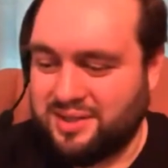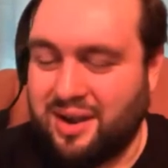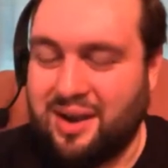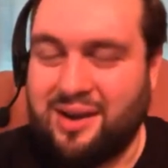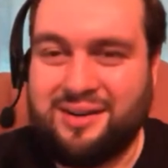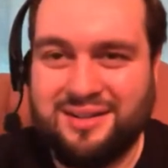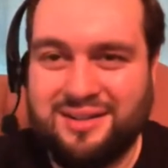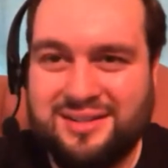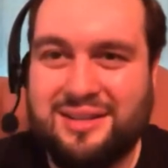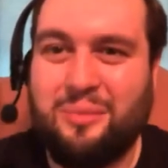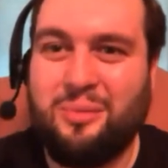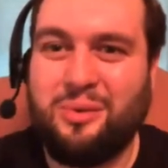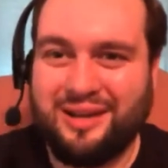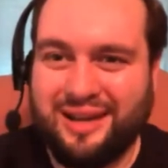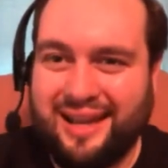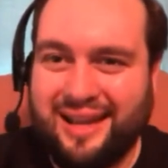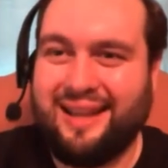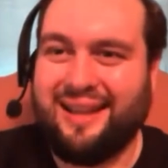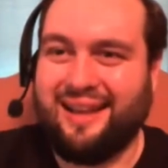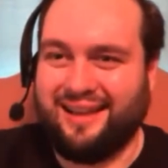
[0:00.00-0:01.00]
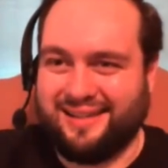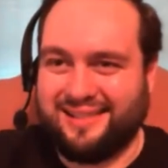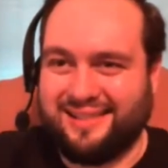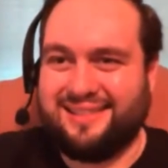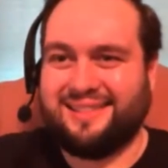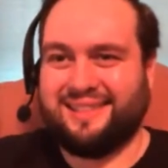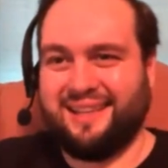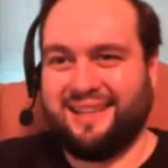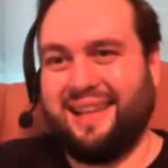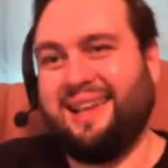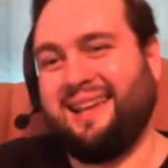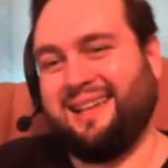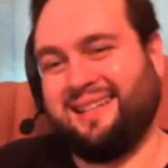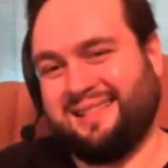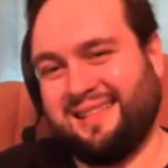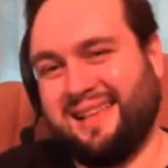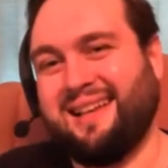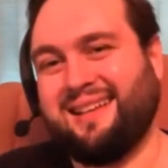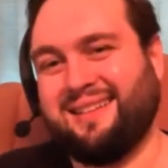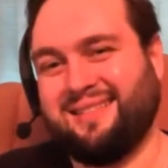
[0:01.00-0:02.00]
would want to talk to someone like us.
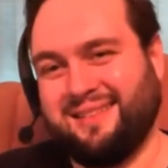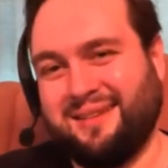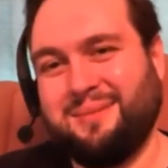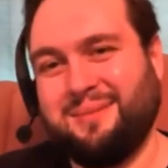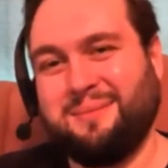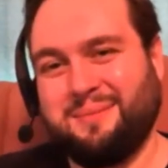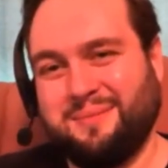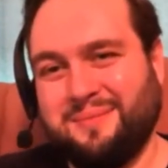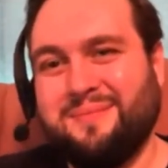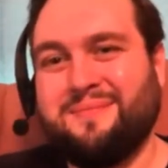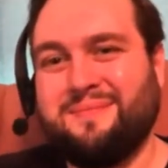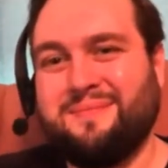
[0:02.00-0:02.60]
Yeah, exactly.